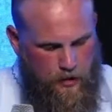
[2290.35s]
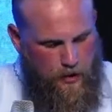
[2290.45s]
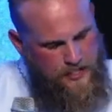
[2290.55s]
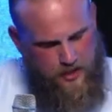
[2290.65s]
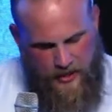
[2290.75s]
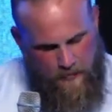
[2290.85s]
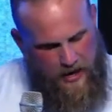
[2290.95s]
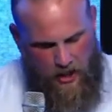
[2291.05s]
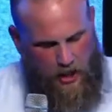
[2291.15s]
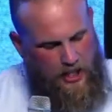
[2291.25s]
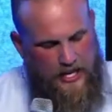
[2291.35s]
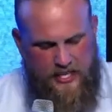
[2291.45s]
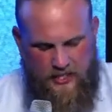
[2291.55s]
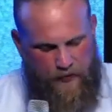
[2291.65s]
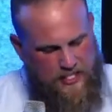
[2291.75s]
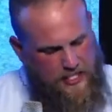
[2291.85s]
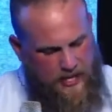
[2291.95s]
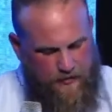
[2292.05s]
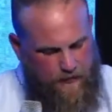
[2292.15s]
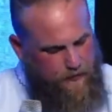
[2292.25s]
Crazy thing about clay is if it's
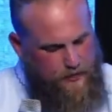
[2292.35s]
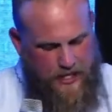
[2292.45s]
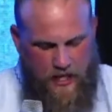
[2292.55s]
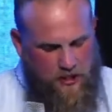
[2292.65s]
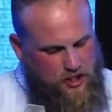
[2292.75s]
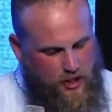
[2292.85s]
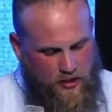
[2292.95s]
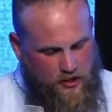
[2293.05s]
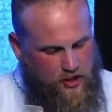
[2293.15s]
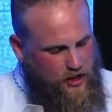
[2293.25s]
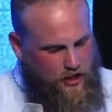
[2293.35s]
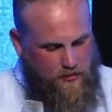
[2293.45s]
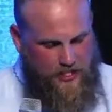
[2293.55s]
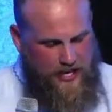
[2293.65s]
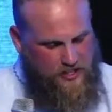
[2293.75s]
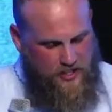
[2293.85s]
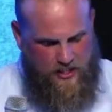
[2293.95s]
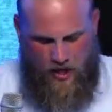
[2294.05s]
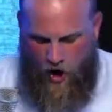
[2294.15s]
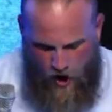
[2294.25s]
let in uncertain
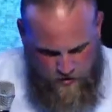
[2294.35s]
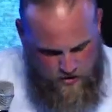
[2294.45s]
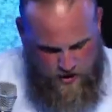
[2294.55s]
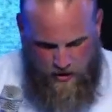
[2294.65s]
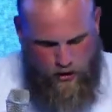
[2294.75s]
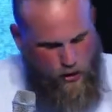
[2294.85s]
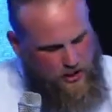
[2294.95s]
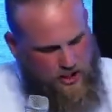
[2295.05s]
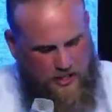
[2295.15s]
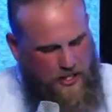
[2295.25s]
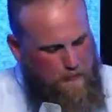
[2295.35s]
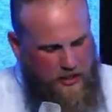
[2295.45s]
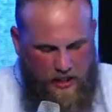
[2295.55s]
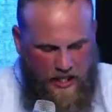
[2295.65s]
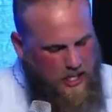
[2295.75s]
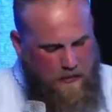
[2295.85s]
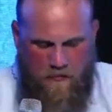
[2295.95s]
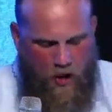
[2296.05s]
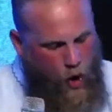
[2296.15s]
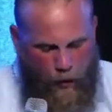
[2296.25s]
circumstances, it hardens and it loses the ability to be
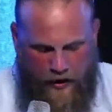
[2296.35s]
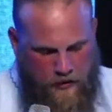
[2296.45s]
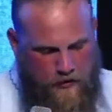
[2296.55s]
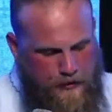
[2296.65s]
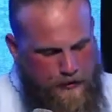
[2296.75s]
molded.